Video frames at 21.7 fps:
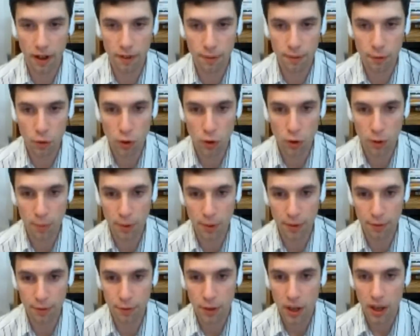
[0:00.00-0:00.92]
form
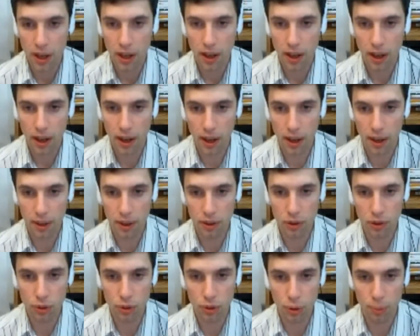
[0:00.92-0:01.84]
of
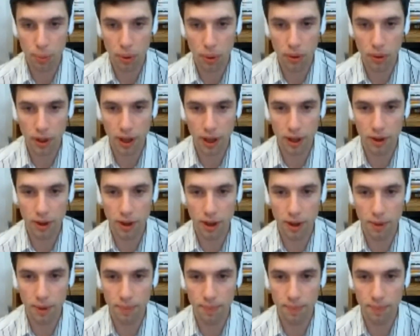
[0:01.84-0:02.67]
neutral pronoun.